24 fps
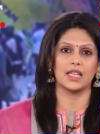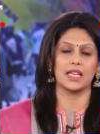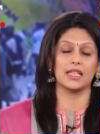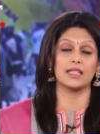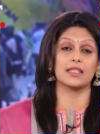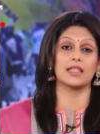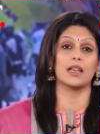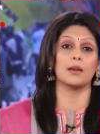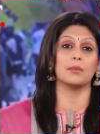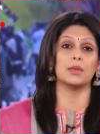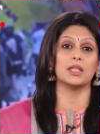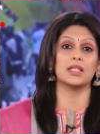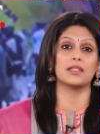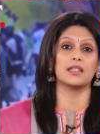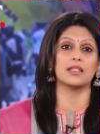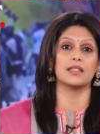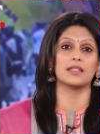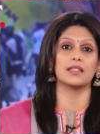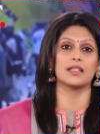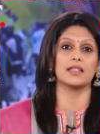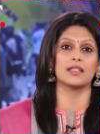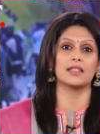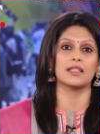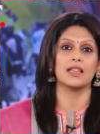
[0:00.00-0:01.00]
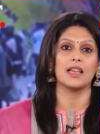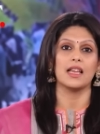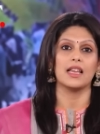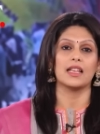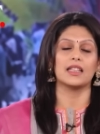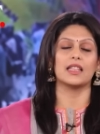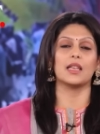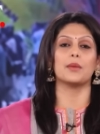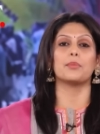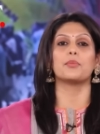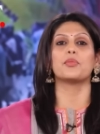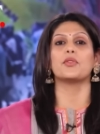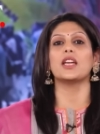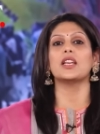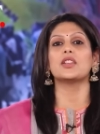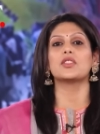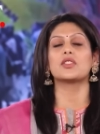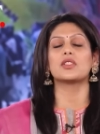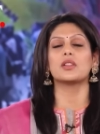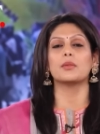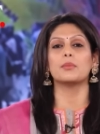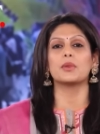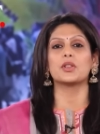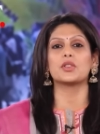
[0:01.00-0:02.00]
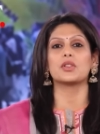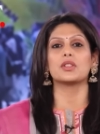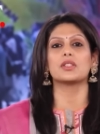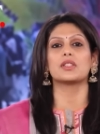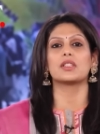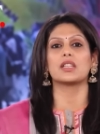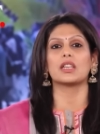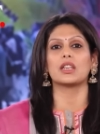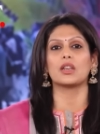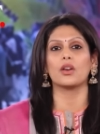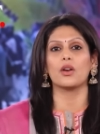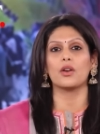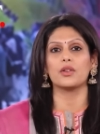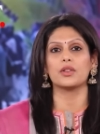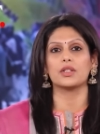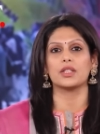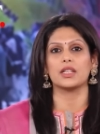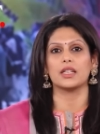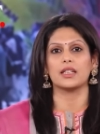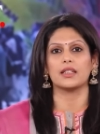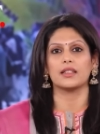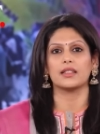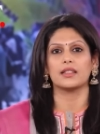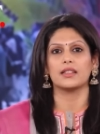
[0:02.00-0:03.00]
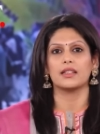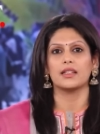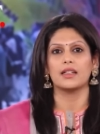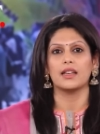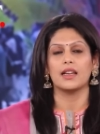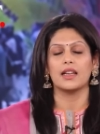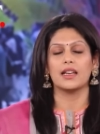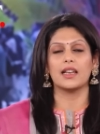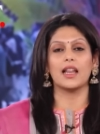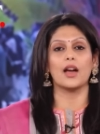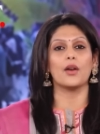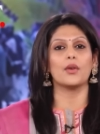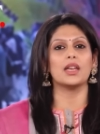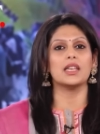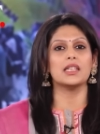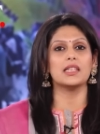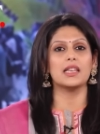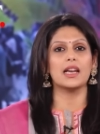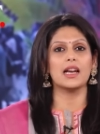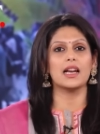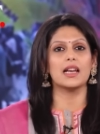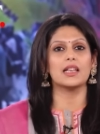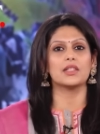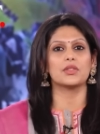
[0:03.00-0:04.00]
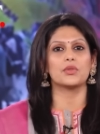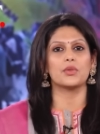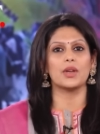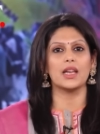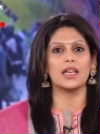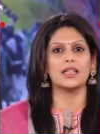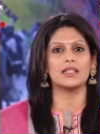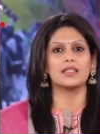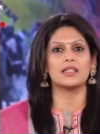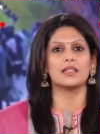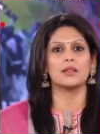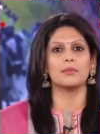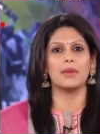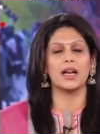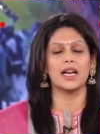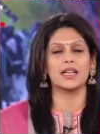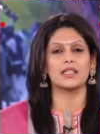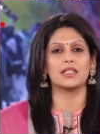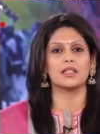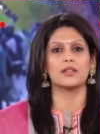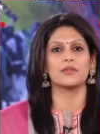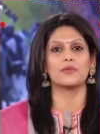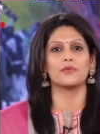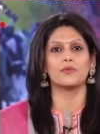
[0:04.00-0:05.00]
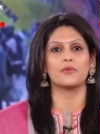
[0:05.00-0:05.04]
In some instances, they breached the mission security. Now, India has raised the matter